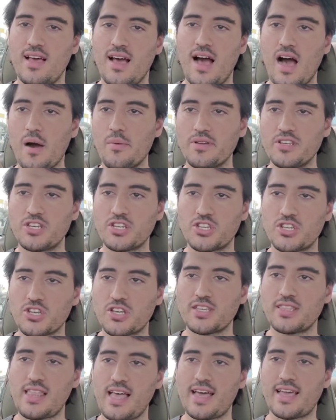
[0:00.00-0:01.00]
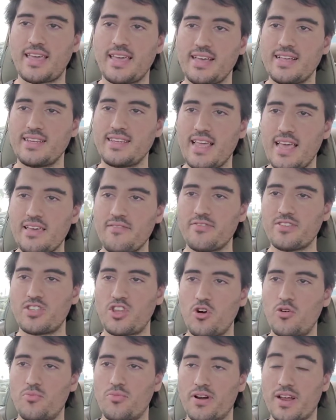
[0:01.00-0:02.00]
I mean, just look at that kid, David
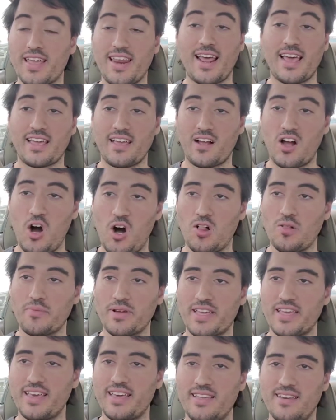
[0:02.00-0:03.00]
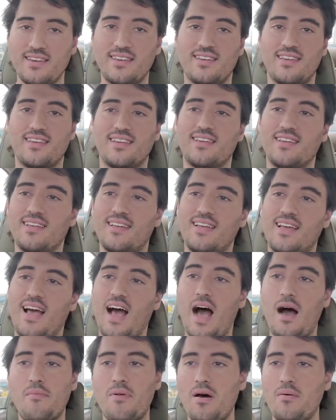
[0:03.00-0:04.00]
Dobrik, and I can call him a kid.
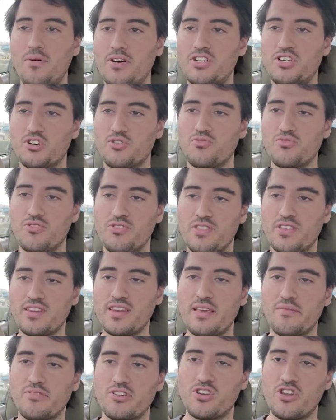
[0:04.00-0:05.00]
I'm not much older than David